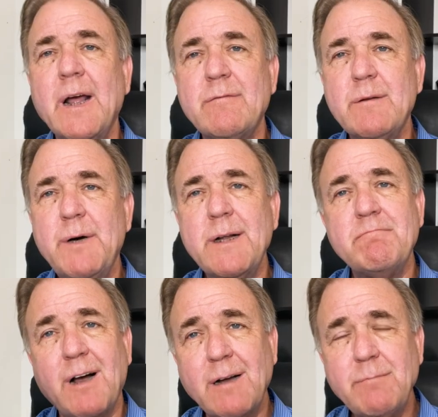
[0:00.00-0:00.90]
Hey everybody,
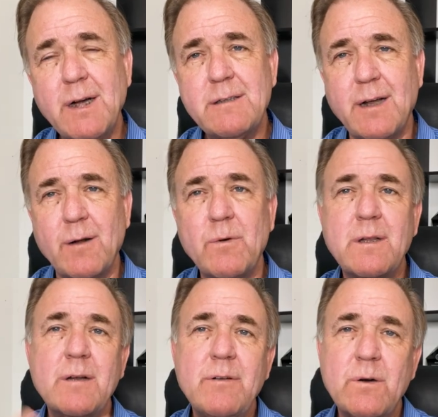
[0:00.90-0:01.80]
I'm Mike Zahn
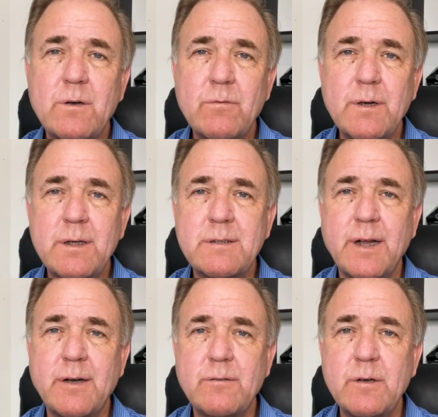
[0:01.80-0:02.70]
with Live Local Real
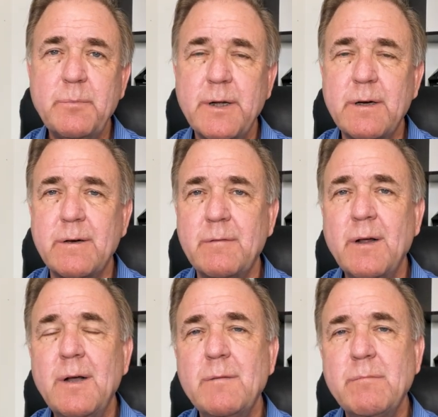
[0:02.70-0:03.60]
Estate Group here in
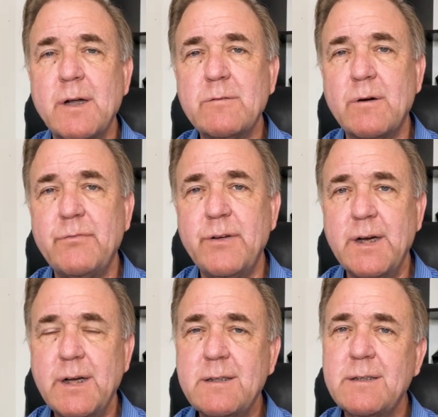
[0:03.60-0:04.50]
Metro
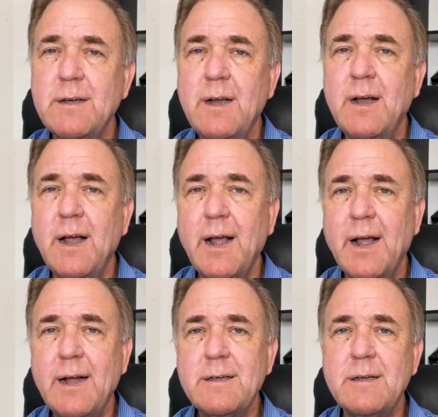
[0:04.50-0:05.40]
Phoenix,
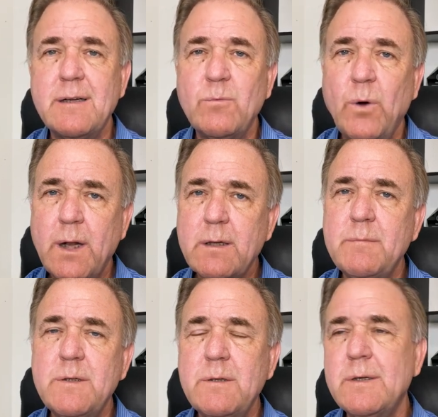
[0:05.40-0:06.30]
and
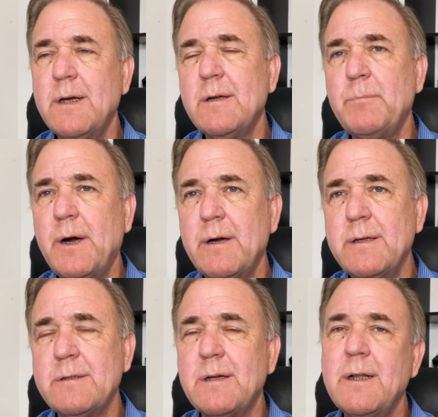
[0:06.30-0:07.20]
welcome to another part
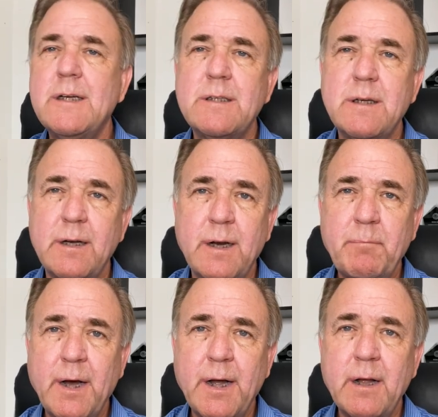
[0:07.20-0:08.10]
installation
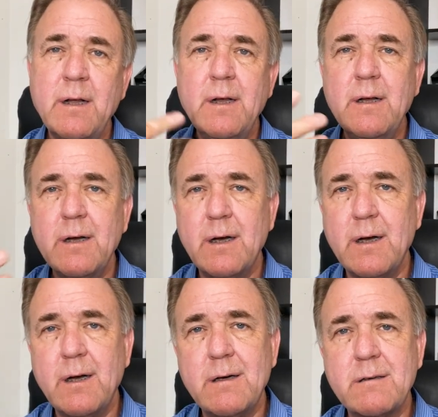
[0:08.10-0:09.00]
in my
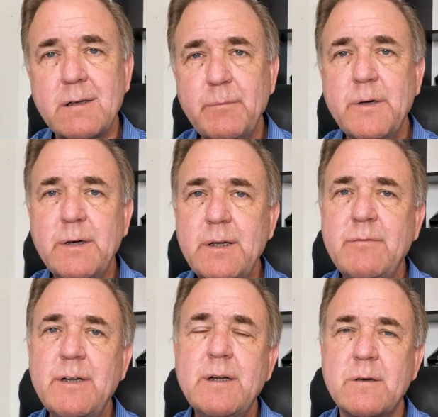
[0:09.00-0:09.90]
uh, community
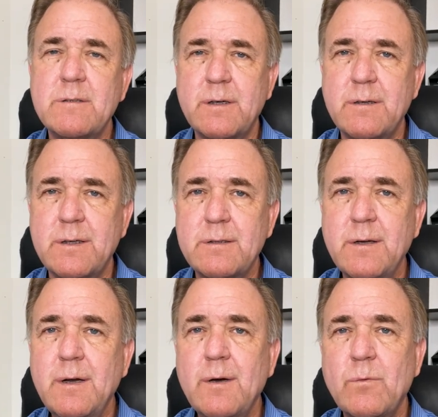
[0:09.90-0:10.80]
video series,
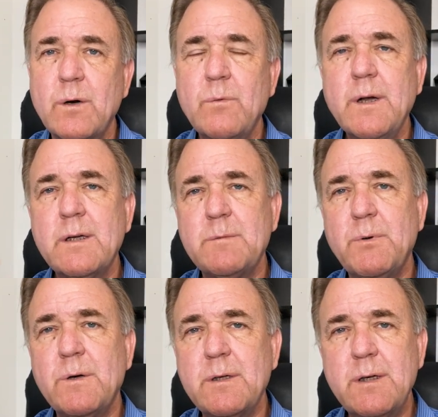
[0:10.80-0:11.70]
where we
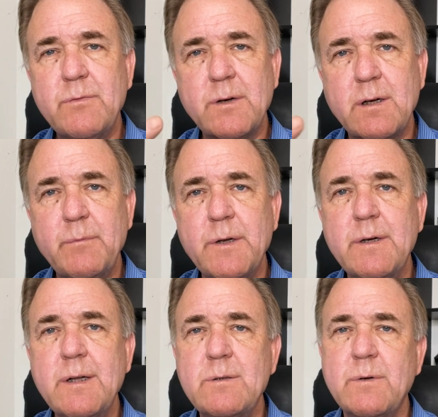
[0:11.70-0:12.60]
explore the different
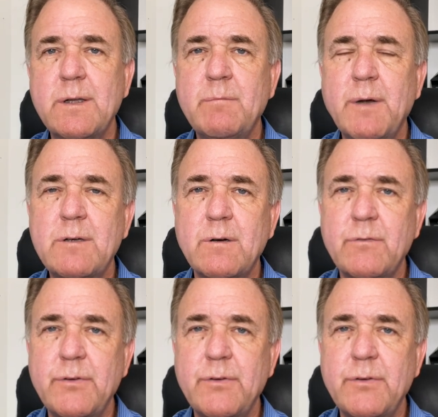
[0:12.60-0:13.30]
communities within Metro